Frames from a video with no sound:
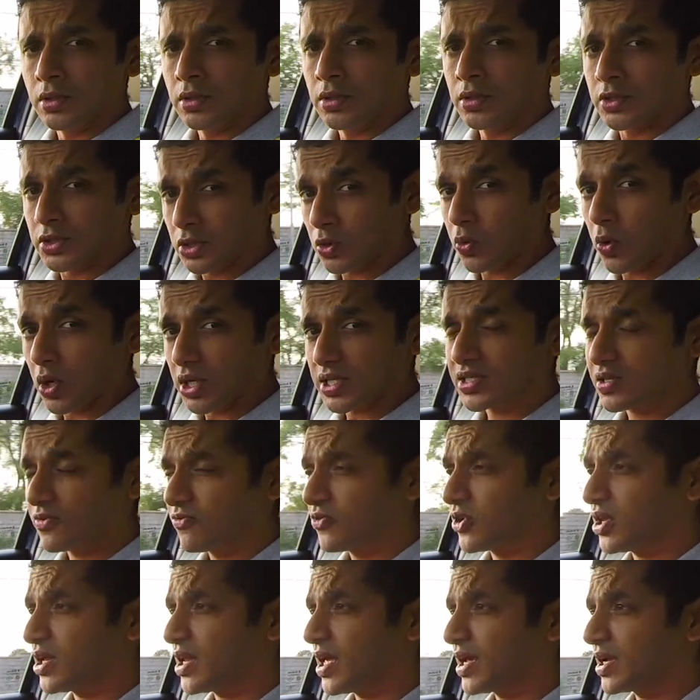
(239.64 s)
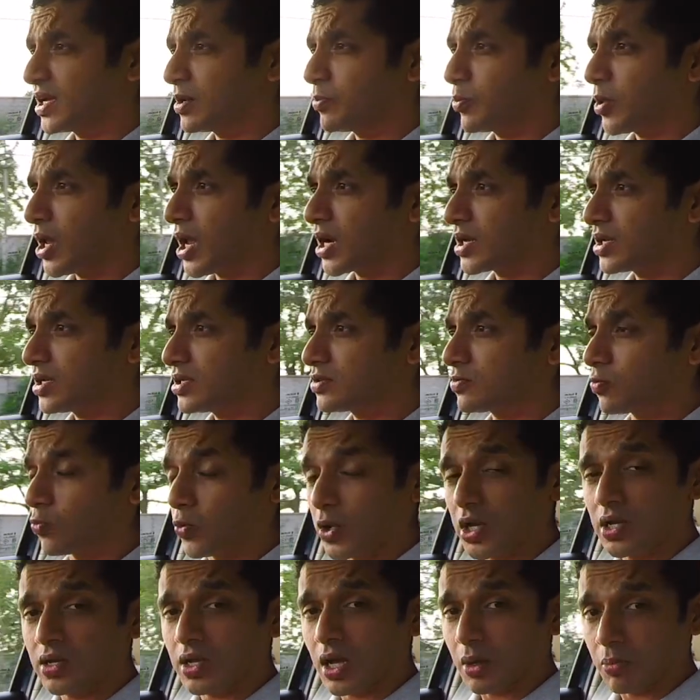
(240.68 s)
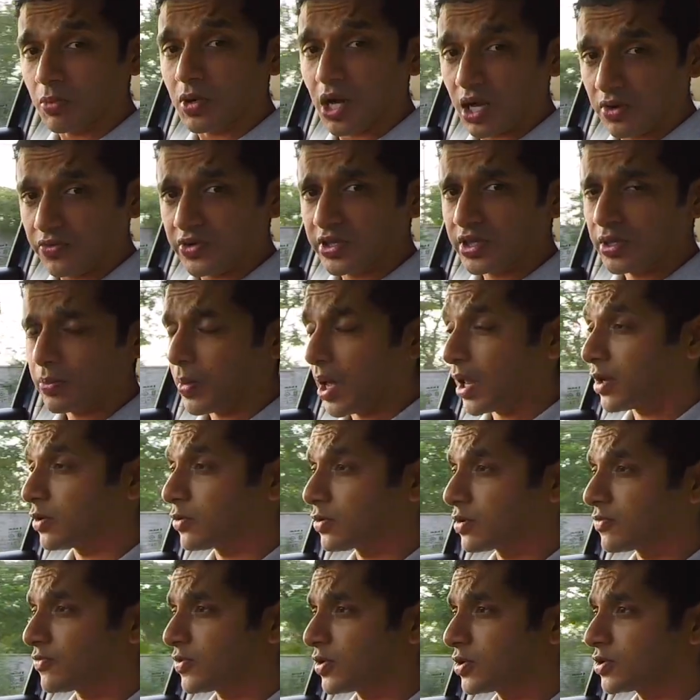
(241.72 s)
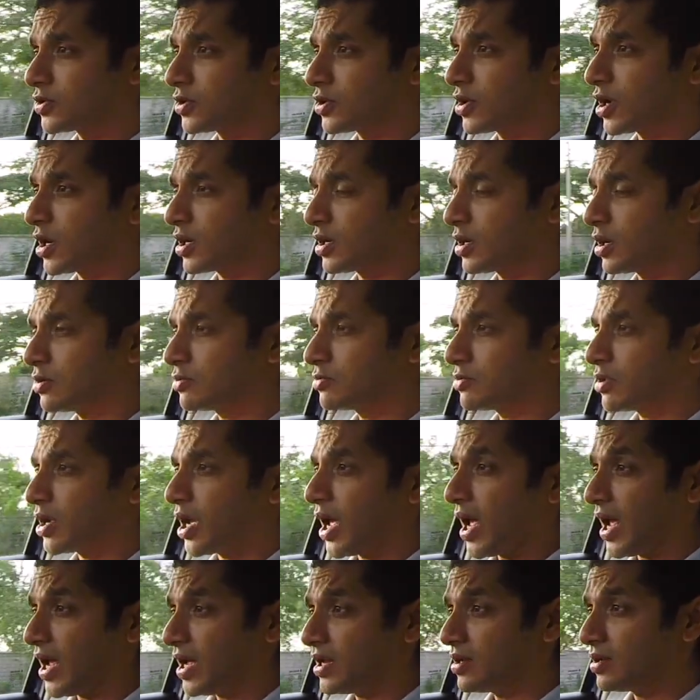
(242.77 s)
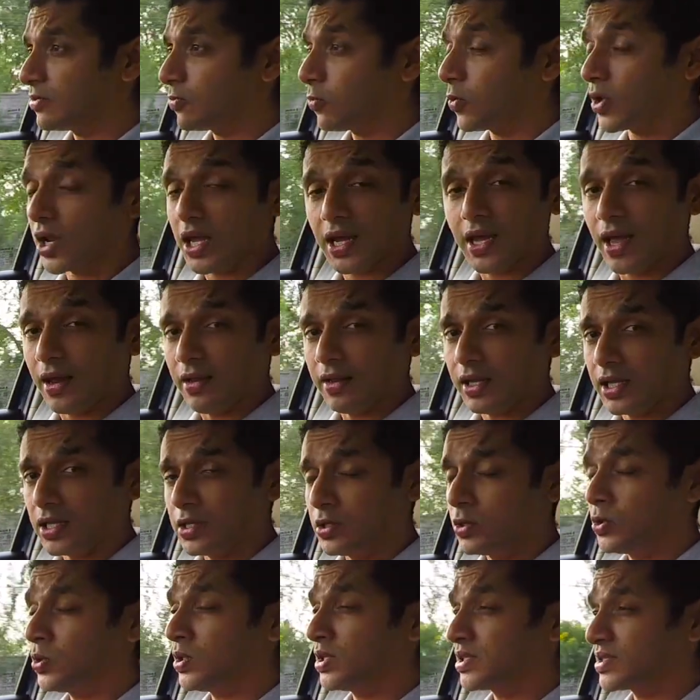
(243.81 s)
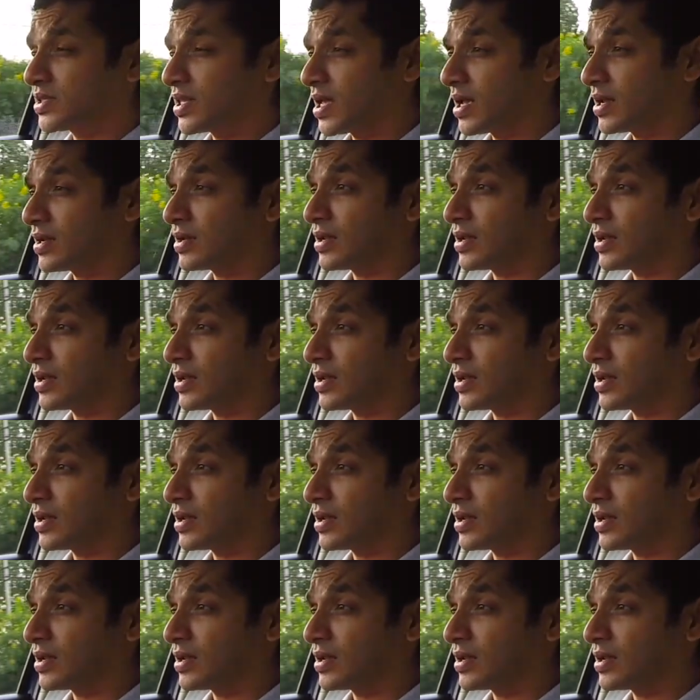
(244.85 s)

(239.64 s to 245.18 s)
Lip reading: So what does it feel like in practice? Well, I'm driving the manual version right now, and what I can tell you is that